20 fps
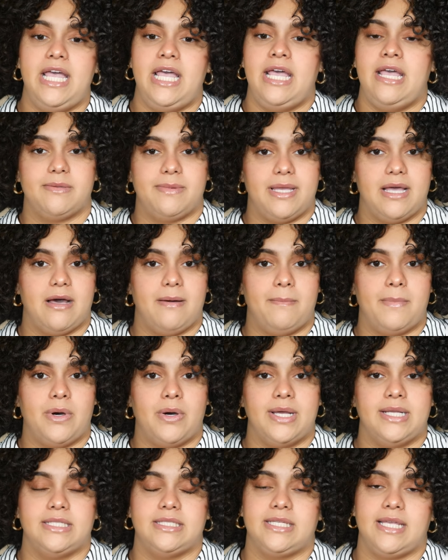You have to be
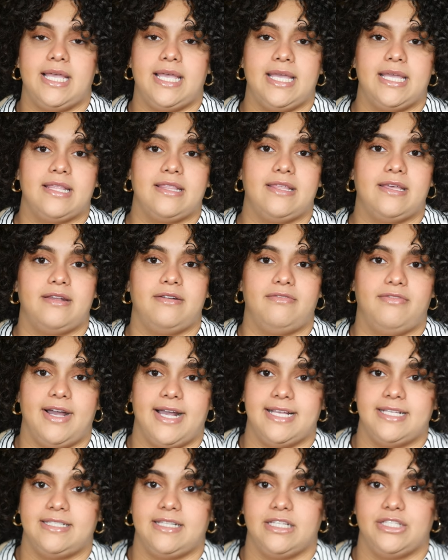humble and take the
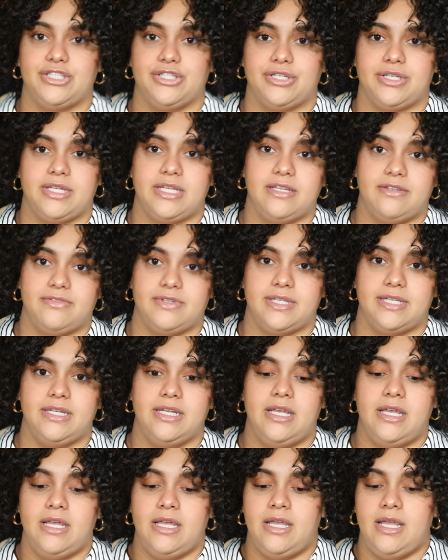advice that you're
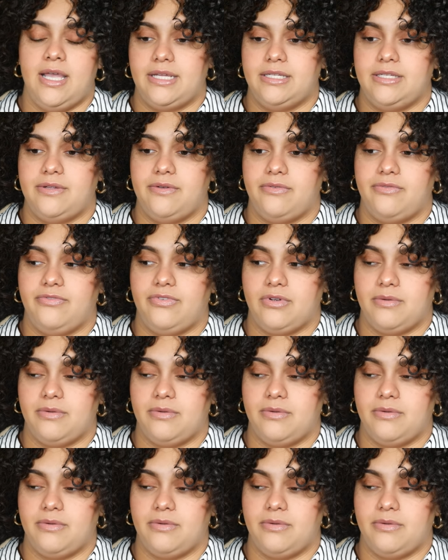given. And